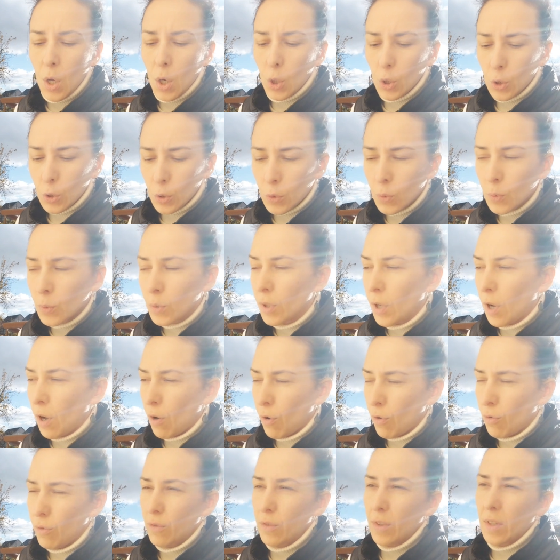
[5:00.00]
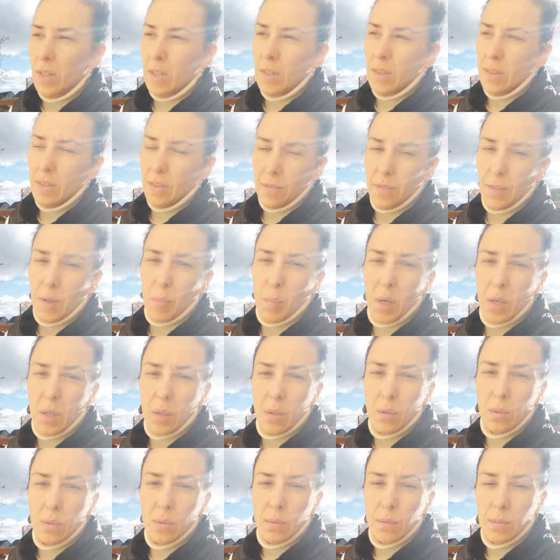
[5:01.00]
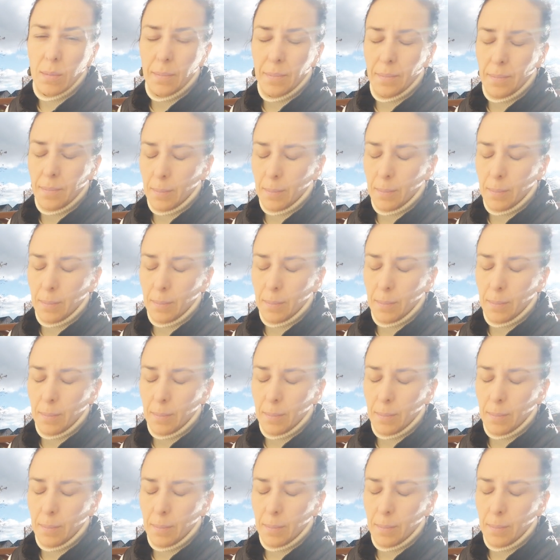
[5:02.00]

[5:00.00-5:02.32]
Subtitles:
rule over the family coin.